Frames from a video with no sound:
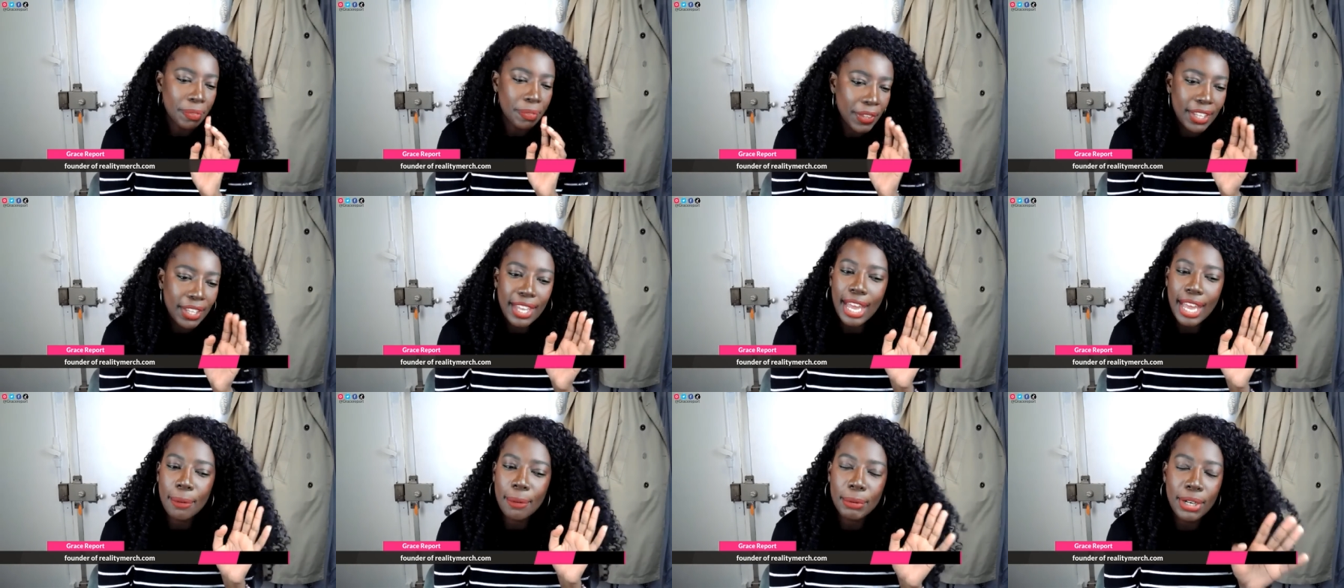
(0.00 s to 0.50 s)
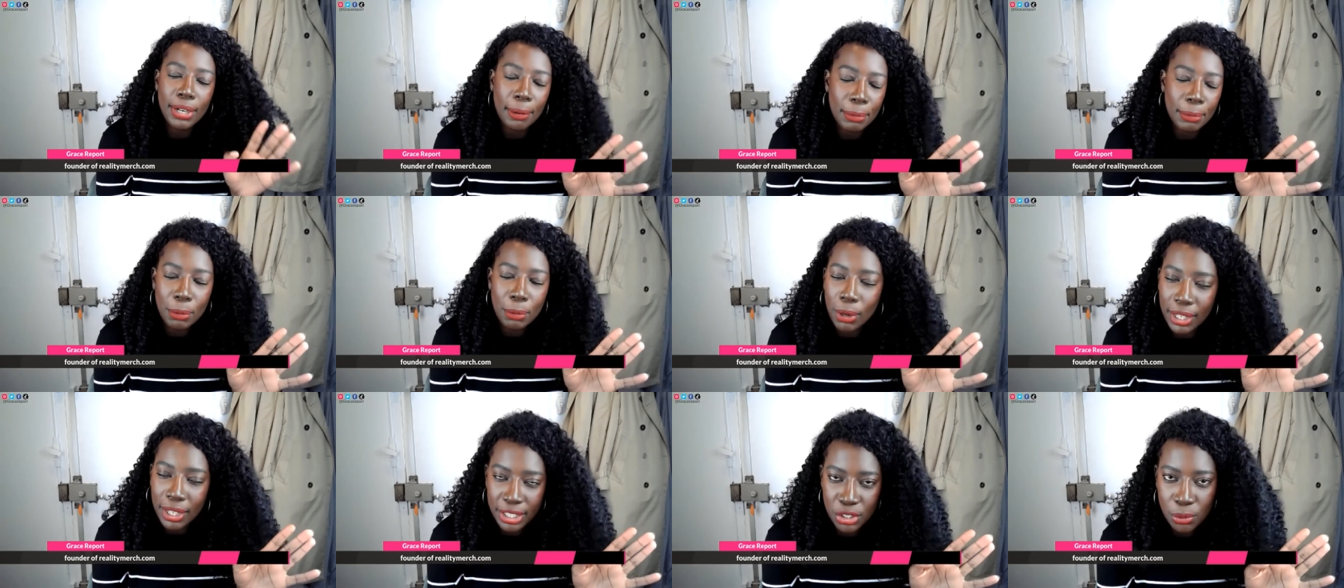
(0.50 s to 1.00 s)
I would not be
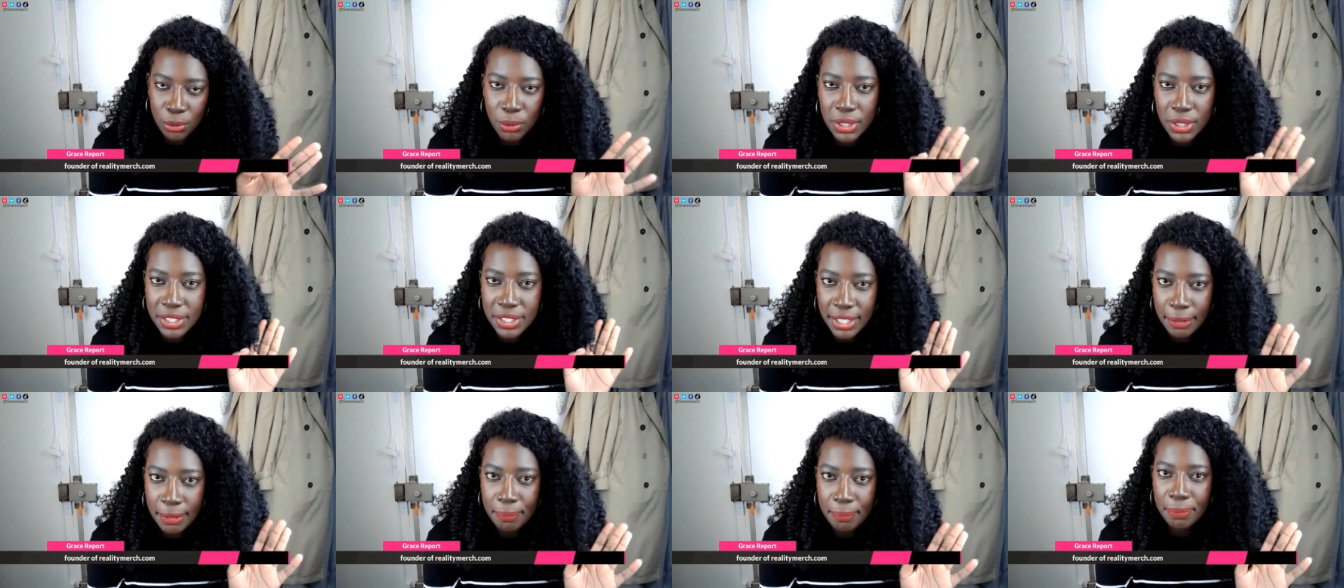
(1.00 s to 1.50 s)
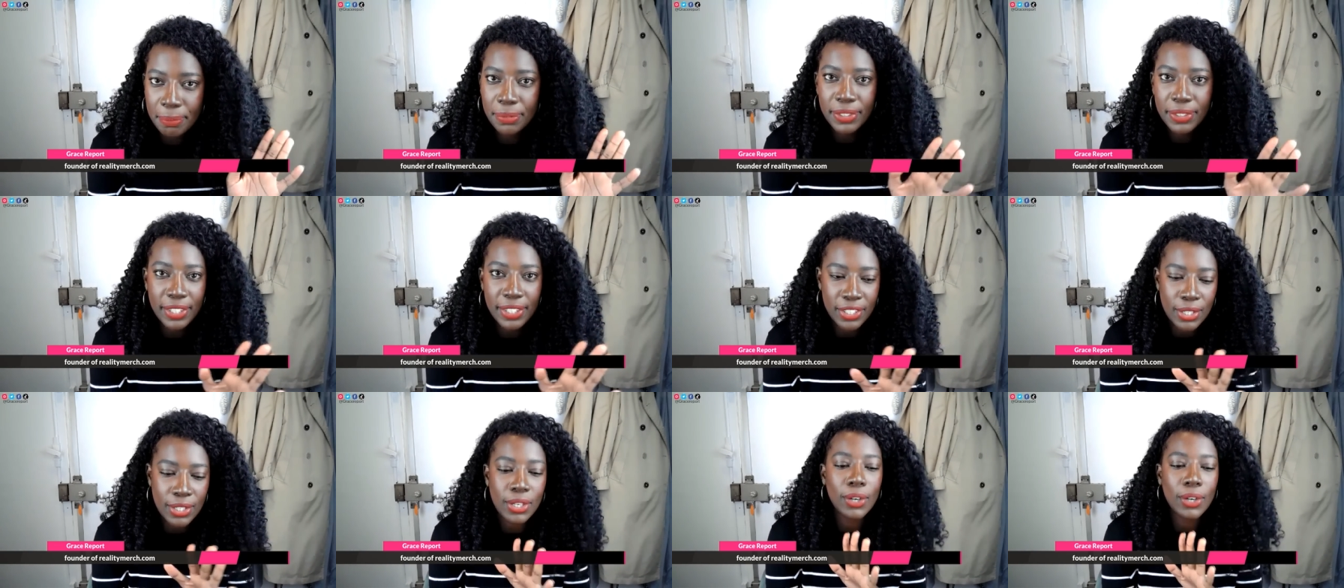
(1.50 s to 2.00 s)
walking towards him.
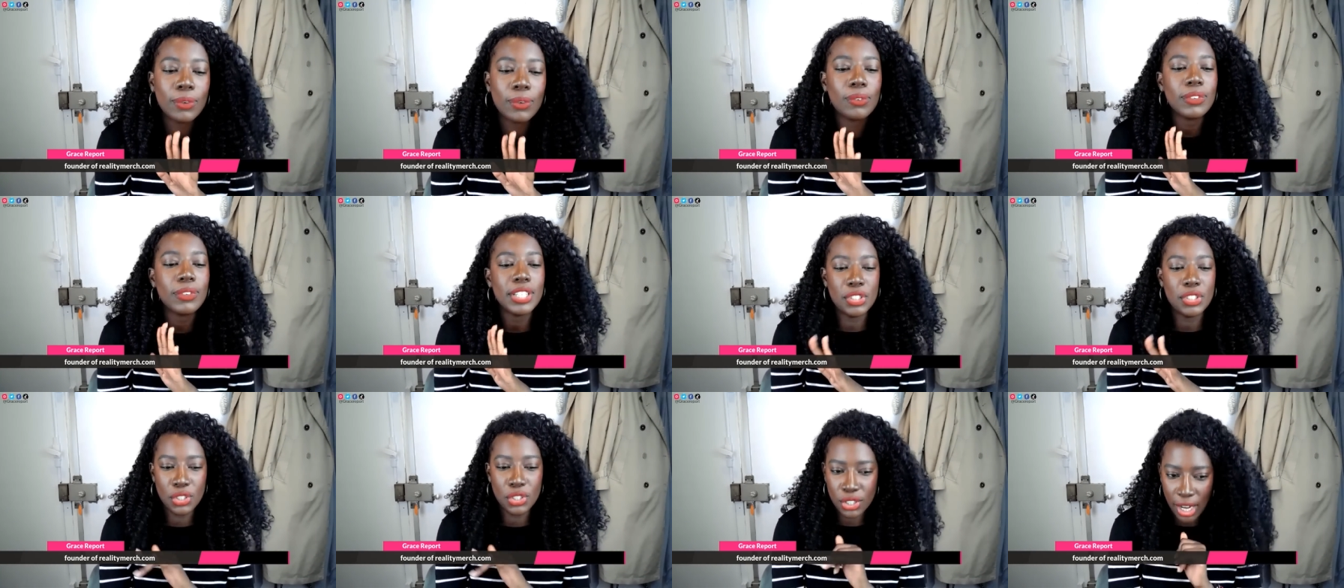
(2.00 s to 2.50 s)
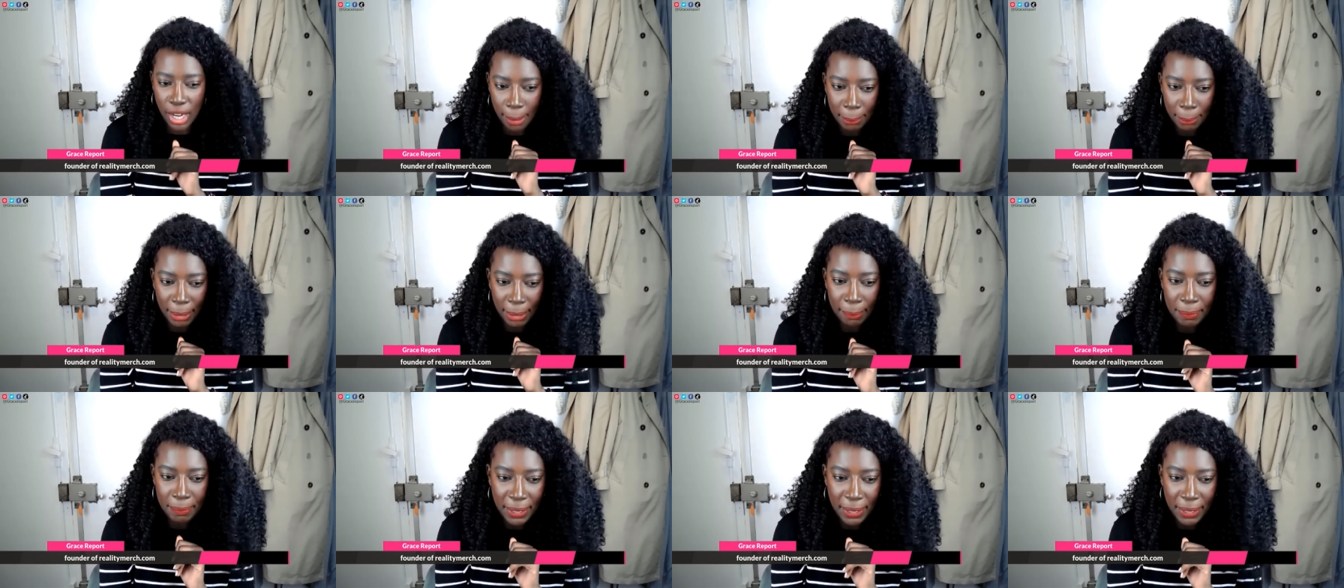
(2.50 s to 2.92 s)
So, let's stop it.